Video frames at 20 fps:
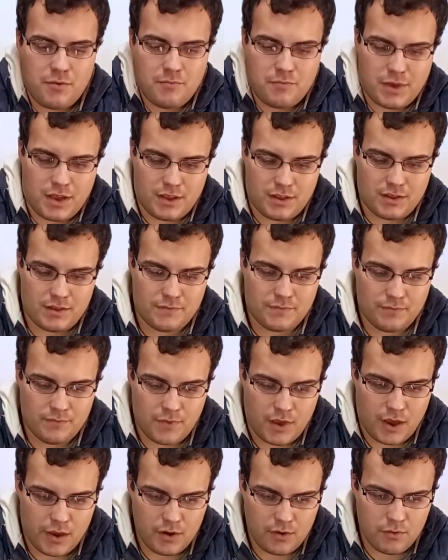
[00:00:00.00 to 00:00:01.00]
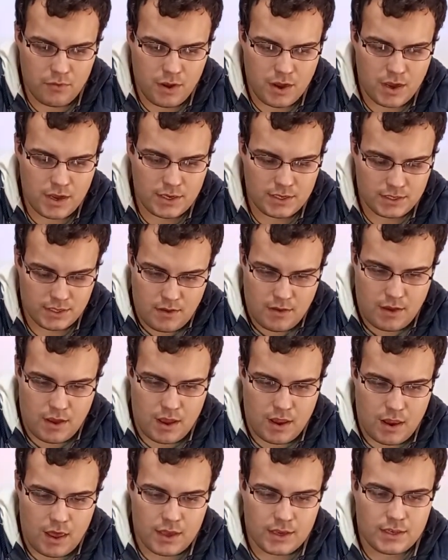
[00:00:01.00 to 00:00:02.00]
But otherwise, I
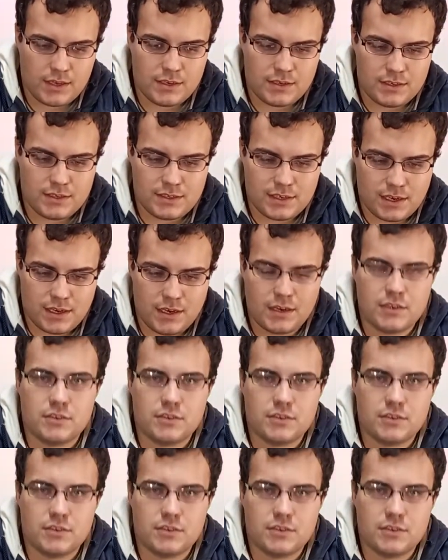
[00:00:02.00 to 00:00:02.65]
like the design.